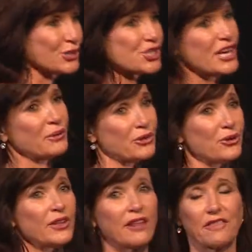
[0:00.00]
share with you
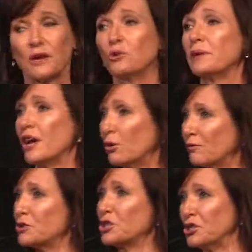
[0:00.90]
that I think will be
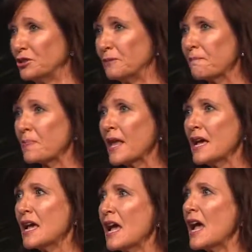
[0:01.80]
helpful to you.
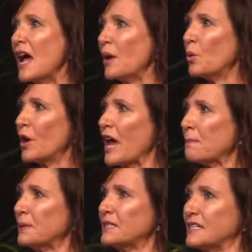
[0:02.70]
And what
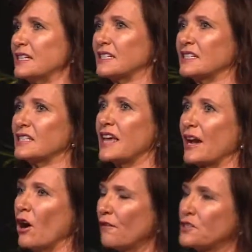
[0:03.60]
happens is that
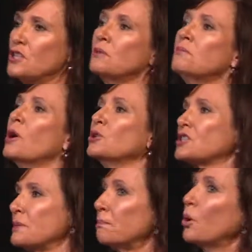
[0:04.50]
often the most
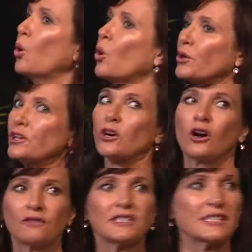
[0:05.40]
important
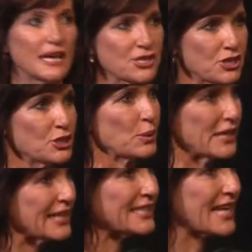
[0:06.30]
conversations we
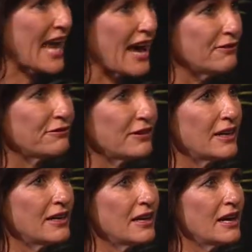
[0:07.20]
need to have
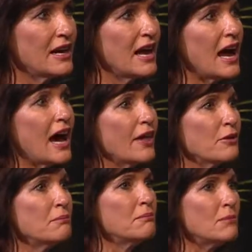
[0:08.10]
are the
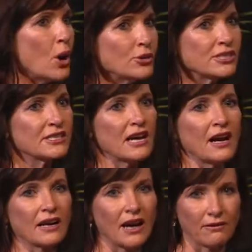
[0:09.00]
most
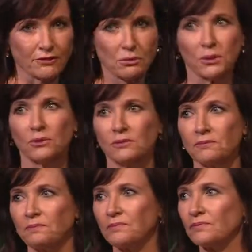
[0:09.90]
uncomfortable.
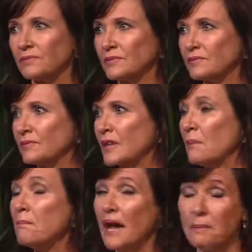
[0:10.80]

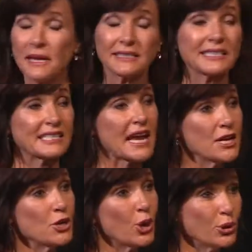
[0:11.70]
Maybe it's
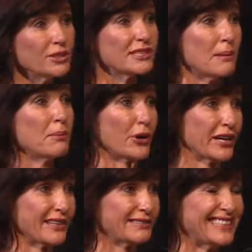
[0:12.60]
saying no to
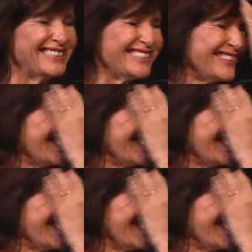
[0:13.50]
somebody, and you don't